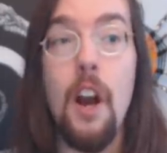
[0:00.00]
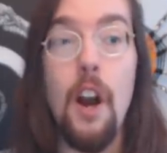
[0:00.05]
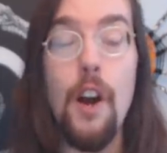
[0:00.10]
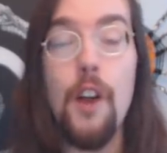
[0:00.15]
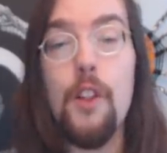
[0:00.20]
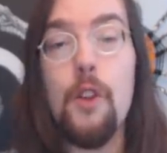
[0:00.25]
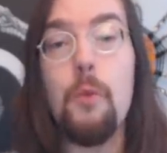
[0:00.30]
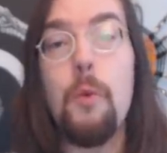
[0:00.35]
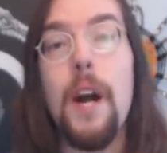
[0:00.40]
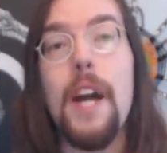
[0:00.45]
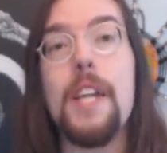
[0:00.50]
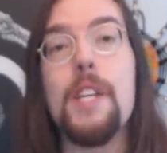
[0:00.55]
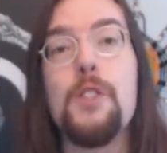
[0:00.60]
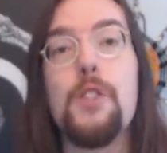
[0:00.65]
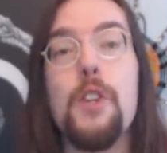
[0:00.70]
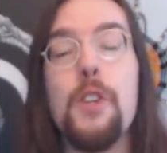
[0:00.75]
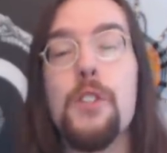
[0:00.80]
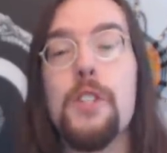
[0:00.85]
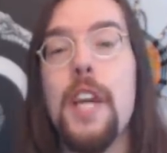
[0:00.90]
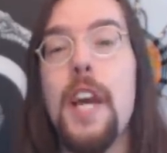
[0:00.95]

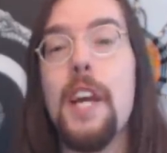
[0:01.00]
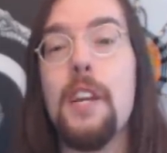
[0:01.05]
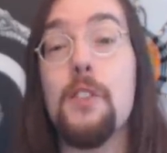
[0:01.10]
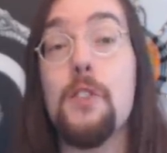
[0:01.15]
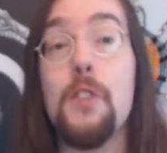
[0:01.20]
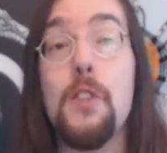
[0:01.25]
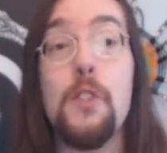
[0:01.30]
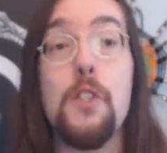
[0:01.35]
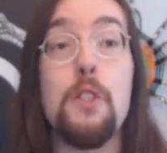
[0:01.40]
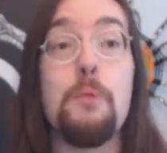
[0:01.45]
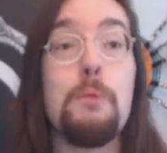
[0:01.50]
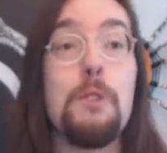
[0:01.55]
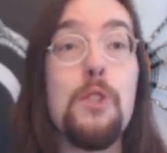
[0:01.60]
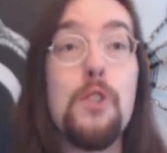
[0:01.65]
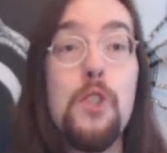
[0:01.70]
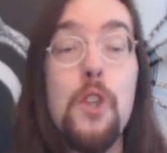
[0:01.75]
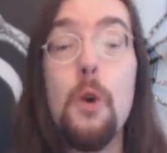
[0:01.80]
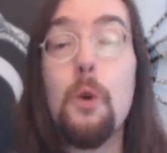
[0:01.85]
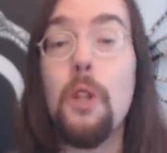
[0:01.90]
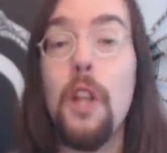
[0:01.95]
Otherwise, your tax system
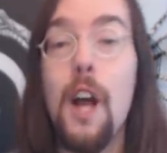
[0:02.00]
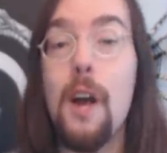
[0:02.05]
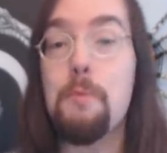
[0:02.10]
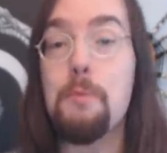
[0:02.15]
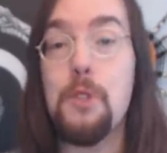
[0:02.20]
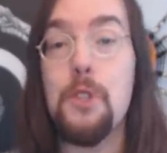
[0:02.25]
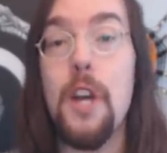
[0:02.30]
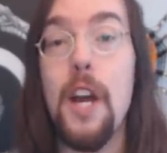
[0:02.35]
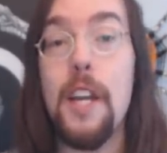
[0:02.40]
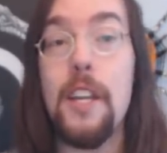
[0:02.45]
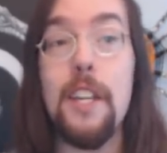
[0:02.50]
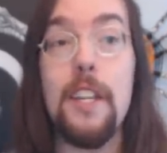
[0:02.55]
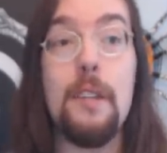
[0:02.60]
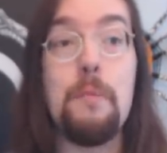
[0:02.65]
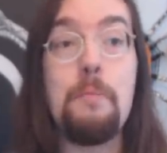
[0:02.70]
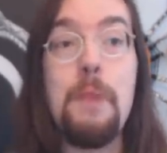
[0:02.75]
is so lopsided,